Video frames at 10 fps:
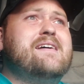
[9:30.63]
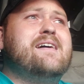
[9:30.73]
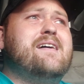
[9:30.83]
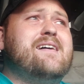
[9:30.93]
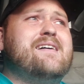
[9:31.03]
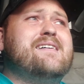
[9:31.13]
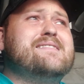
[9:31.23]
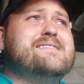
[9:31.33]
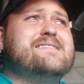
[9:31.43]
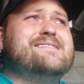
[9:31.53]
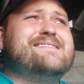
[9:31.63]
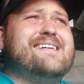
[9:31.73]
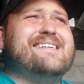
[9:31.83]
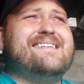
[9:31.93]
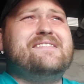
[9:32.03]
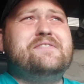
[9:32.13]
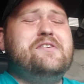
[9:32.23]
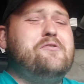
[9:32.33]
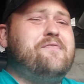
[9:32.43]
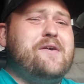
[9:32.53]
I don't
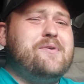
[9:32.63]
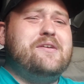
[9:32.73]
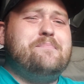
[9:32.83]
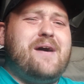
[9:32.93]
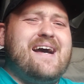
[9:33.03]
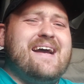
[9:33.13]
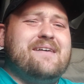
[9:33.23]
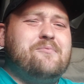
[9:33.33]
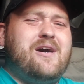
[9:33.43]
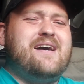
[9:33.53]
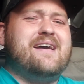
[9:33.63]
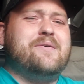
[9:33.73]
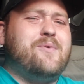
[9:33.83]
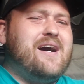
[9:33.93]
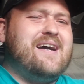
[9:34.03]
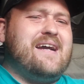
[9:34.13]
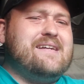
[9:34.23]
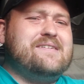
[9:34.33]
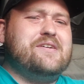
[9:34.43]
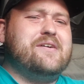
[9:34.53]
know if I really buy it. Why?
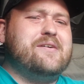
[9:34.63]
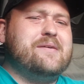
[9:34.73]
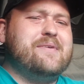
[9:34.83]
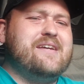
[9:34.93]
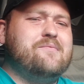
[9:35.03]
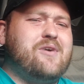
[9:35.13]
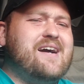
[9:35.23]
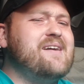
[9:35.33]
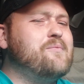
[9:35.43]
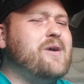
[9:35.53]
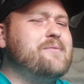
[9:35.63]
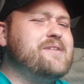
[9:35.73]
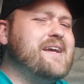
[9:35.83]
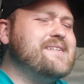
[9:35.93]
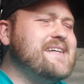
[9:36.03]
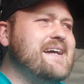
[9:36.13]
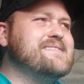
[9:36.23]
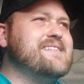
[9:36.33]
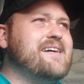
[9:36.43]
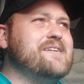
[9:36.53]
You know what I mean? Why would they attack
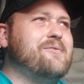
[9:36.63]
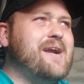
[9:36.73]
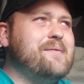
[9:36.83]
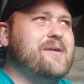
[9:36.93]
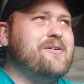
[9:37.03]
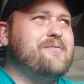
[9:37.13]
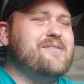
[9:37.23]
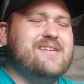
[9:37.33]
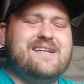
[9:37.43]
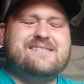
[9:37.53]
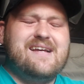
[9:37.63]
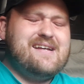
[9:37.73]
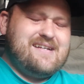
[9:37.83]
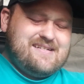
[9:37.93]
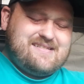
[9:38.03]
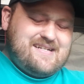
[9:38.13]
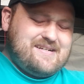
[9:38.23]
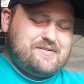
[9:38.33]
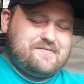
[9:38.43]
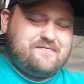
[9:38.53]
Saudi Arabia over this? It's not
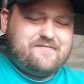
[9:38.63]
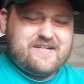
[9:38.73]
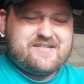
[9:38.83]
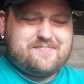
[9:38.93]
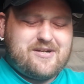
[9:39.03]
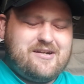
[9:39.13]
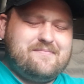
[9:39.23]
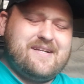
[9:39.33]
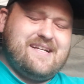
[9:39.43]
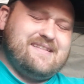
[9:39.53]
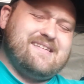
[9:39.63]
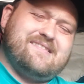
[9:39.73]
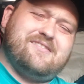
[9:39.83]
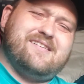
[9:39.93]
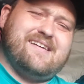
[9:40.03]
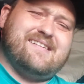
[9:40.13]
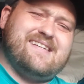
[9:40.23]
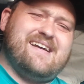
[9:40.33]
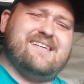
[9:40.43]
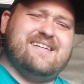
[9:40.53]
going to fix the problem. I get that they're an
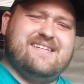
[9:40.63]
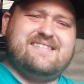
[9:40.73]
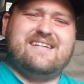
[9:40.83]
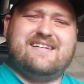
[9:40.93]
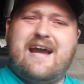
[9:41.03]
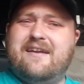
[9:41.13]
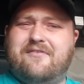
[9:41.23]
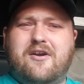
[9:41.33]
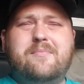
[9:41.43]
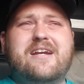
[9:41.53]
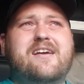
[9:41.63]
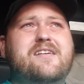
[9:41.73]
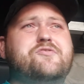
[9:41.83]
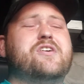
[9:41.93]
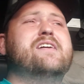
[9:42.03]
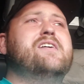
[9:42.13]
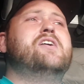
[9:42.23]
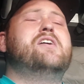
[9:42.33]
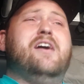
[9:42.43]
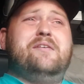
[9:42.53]
antagonistic kind of hermit country,
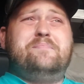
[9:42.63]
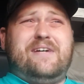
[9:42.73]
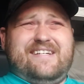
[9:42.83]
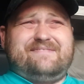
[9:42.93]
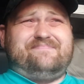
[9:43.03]
but